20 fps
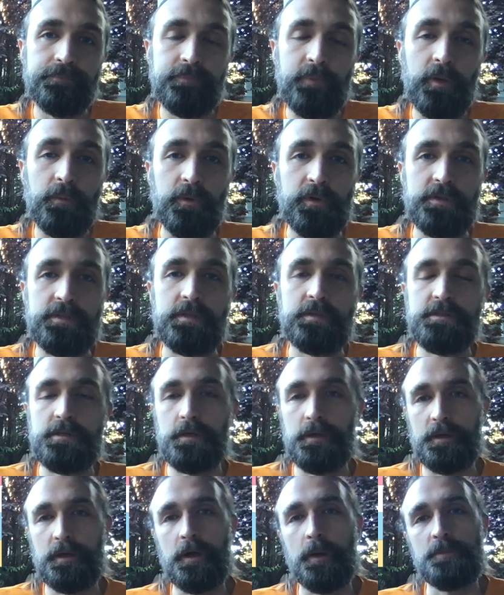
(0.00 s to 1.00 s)
which
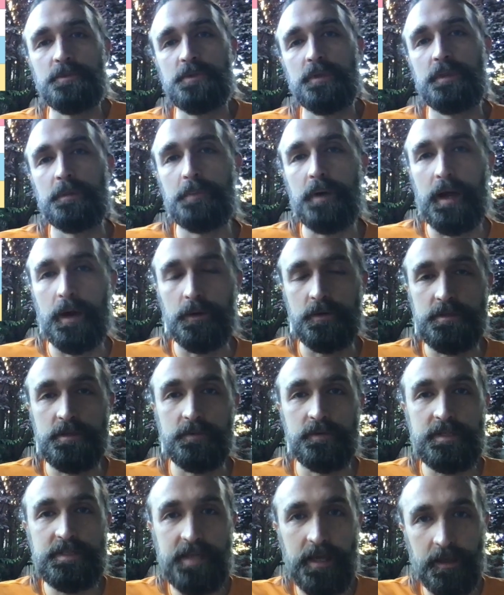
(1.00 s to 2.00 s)
comes with the powers of
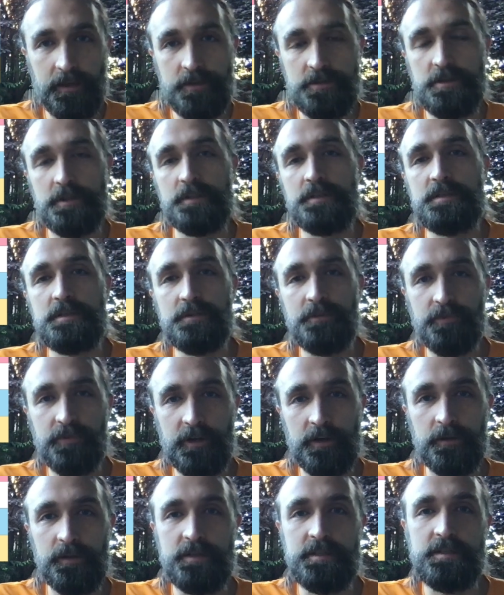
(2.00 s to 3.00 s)
intelligence,
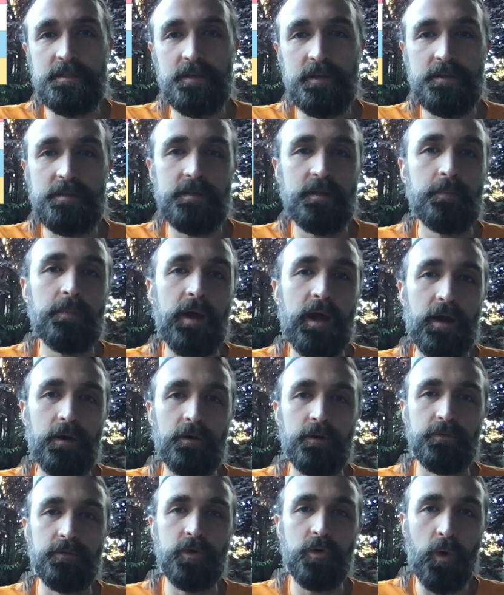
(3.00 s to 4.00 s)
fearlessness, and the power
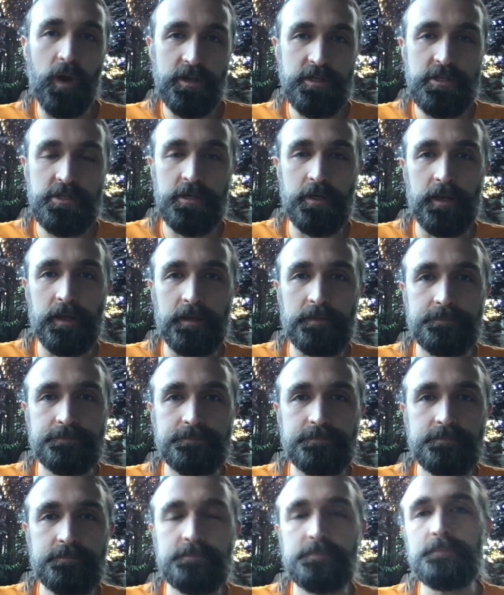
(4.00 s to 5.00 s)
of questioning.
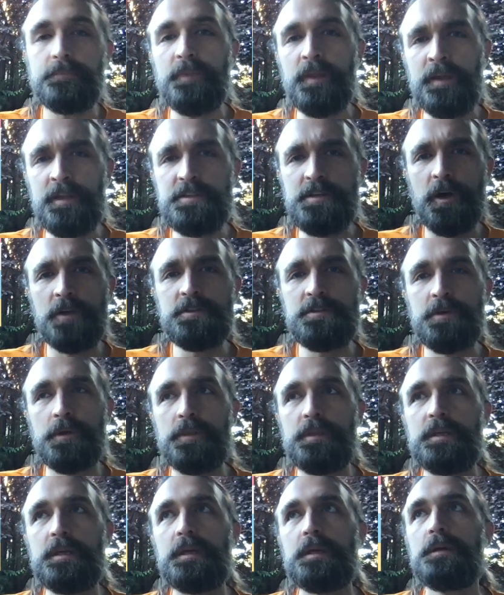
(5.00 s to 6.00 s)
It's also
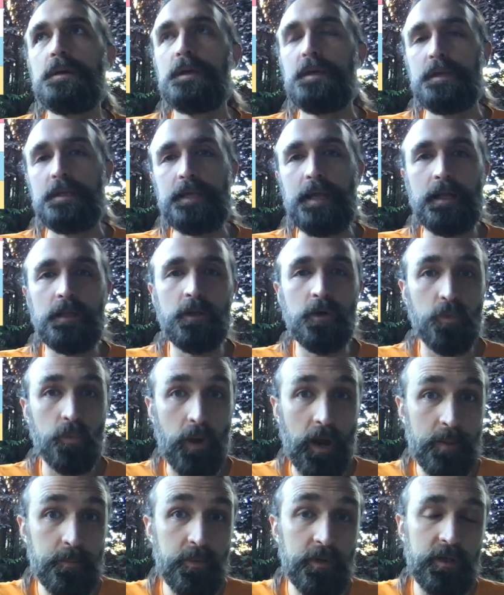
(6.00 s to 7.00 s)
the yellow
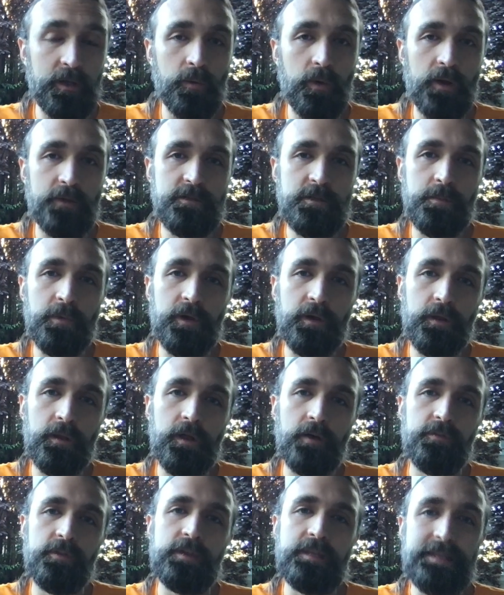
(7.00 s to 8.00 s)
ripening wave spell
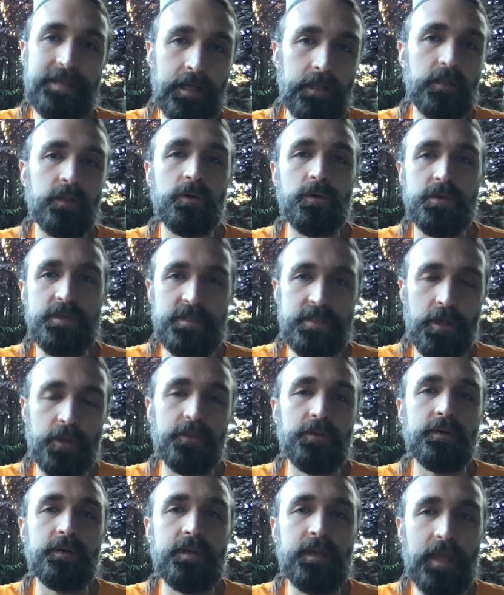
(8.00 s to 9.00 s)
of the yellow
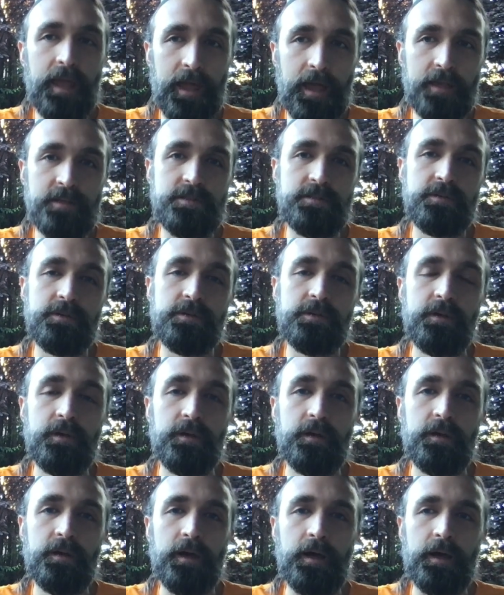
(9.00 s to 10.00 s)
southern castle
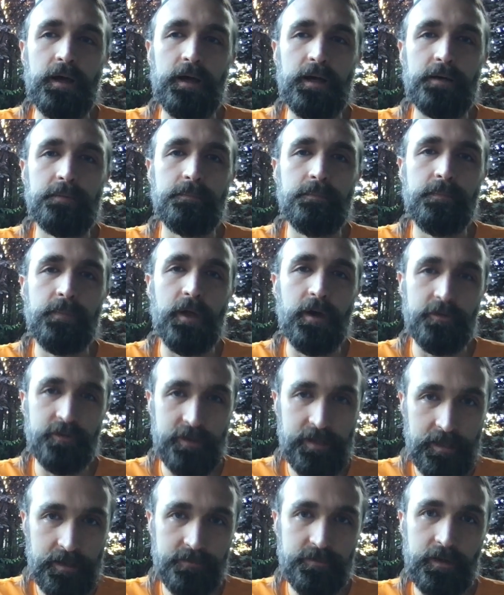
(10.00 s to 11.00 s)

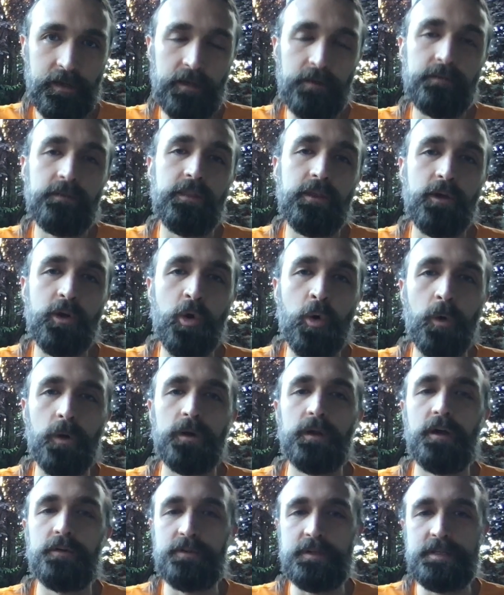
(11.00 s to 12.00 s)
of giving, the
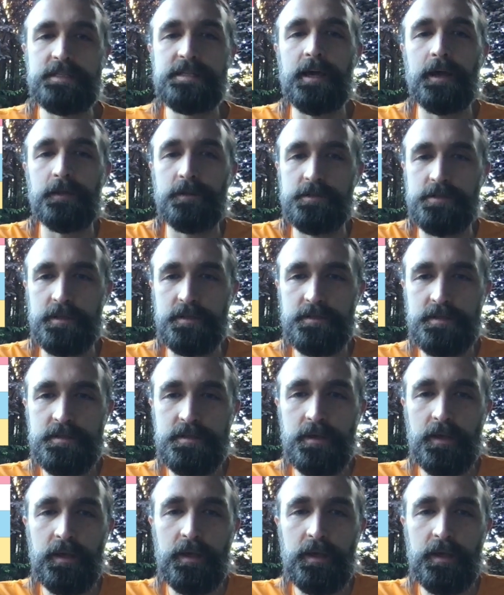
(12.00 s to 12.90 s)
court of intelligence.